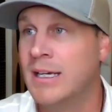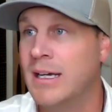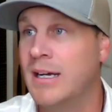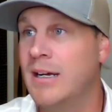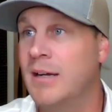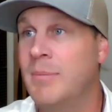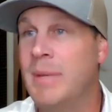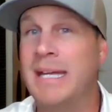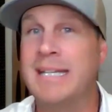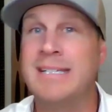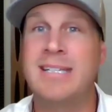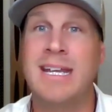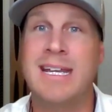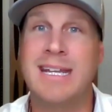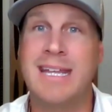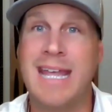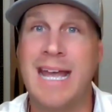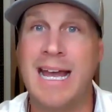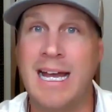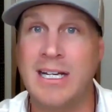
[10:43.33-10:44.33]
and
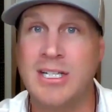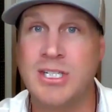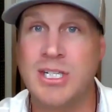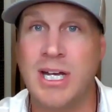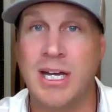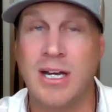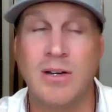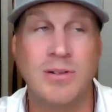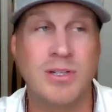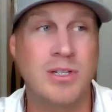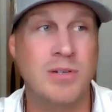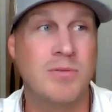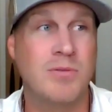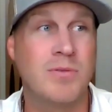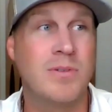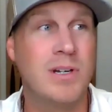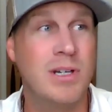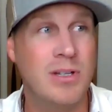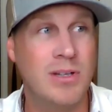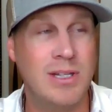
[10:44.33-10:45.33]
take cash out, you're
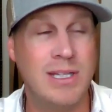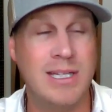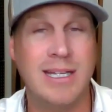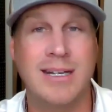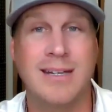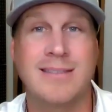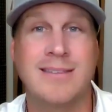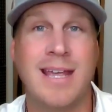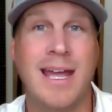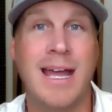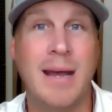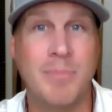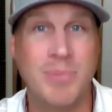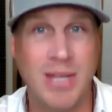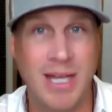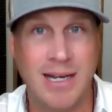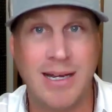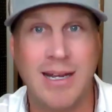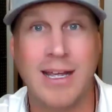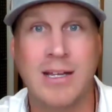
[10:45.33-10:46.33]
really going to tap
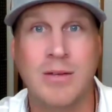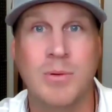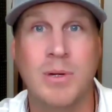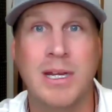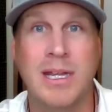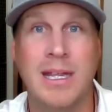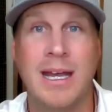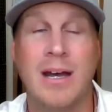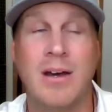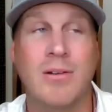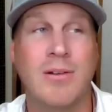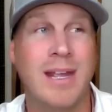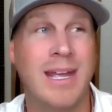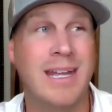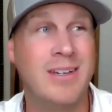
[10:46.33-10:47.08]
that equity out,